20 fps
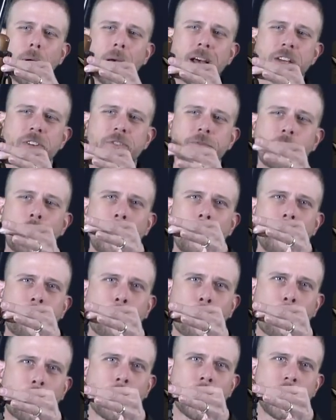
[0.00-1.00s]
As far
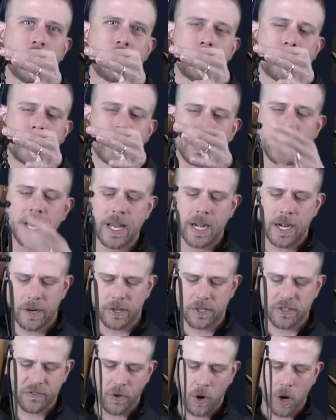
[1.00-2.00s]
forward as you can get it and
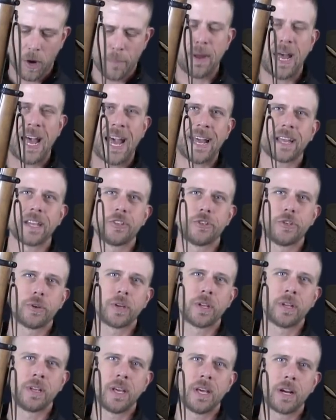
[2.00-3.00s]
as far back as you
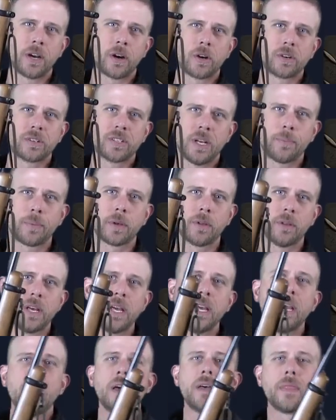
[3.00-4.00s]
can get it are typically